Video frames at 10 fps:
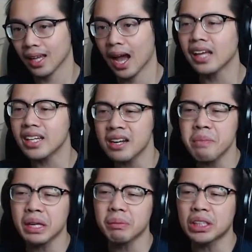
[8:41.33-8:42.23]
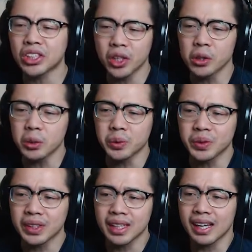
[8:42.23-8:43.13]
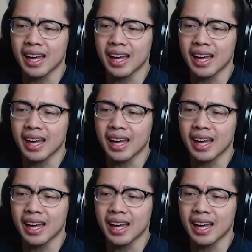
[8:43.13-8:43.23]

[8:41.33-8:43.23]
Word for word: How you gonna make me choose